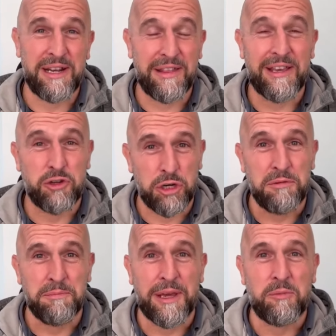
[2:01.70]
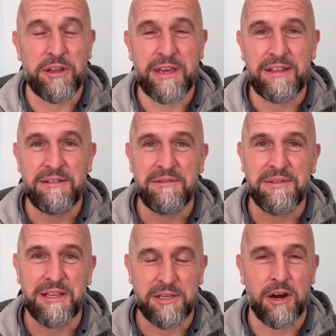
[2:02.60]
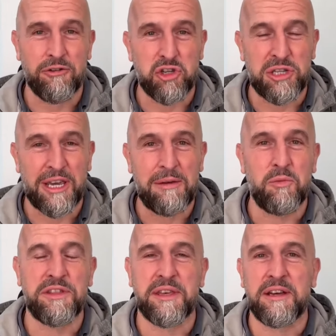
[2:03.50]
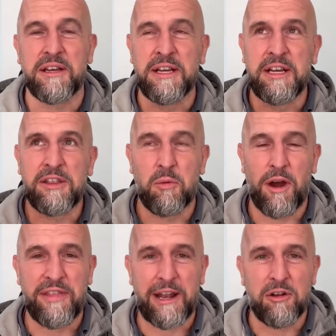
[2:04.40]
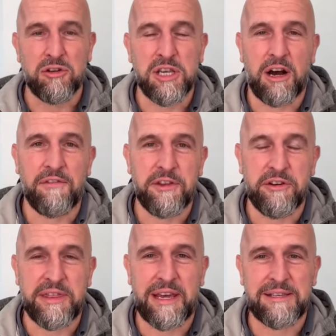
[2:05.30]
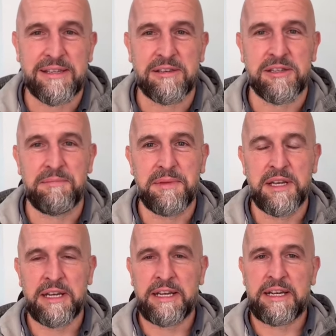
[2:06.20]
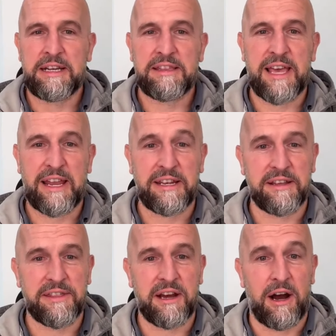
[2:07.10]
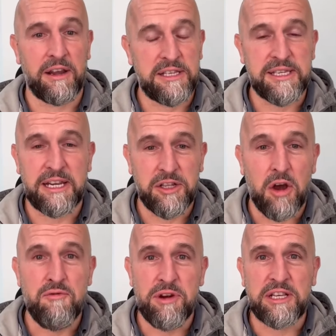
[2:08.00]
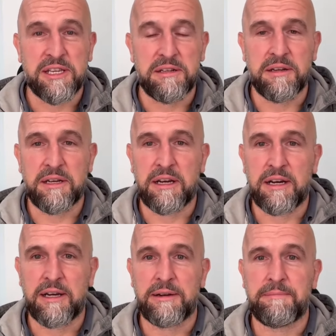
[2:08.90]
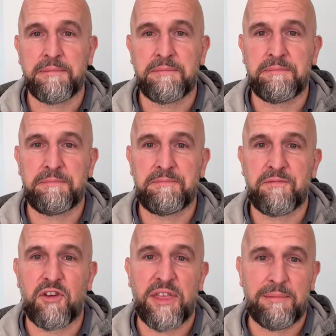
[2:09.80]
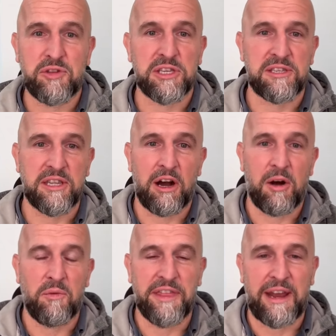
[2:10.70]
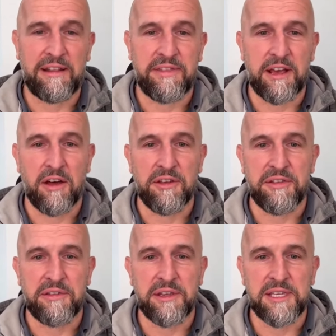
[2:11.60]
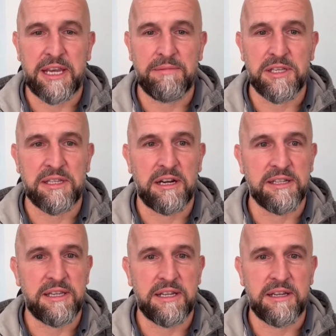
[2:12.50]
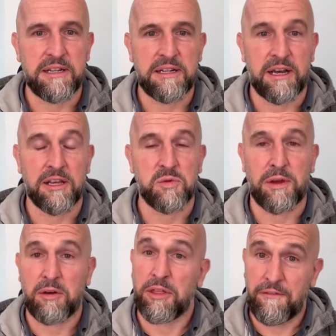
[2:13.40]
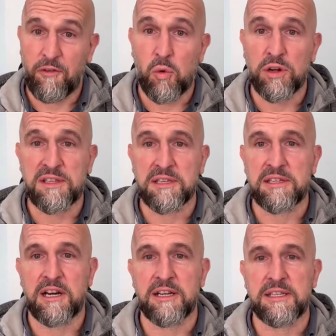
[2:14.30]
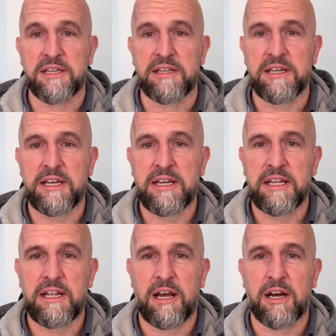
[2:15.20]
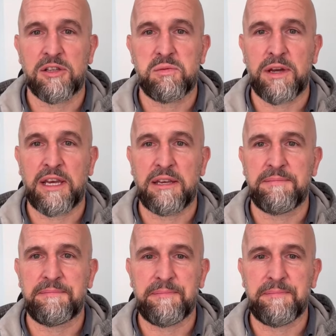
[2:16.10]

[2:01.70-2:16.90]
really there shouldn't be within this Irish team with the way they're looked after in their system, then I see no reason for them to start with anything other than the team that started last week or the forwards that started last week.